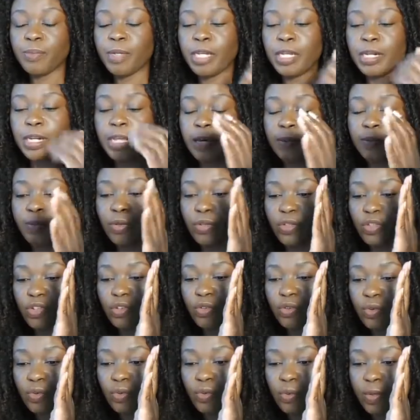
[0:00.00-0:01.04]
being able
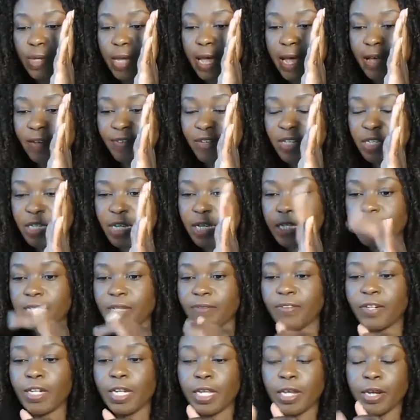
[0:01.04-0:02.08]
to have a sense
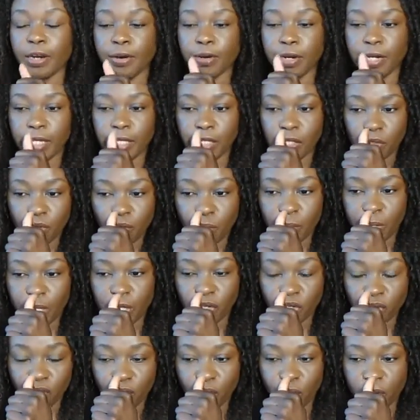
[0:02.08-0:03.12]
of clarity. So
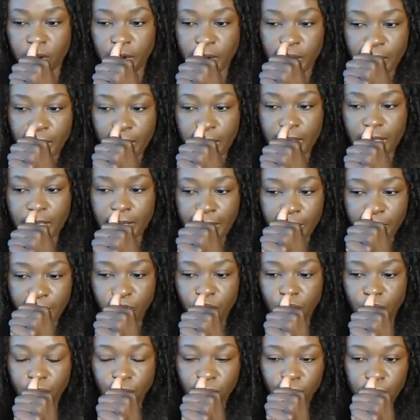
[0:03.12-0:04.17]
make sure that
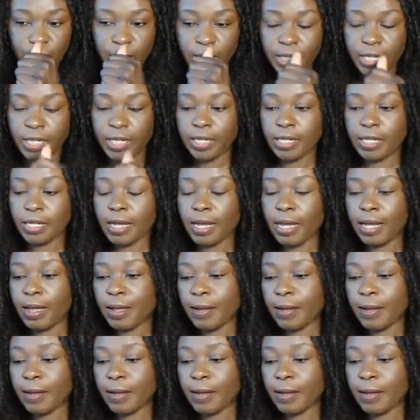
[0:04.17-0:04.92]
you're really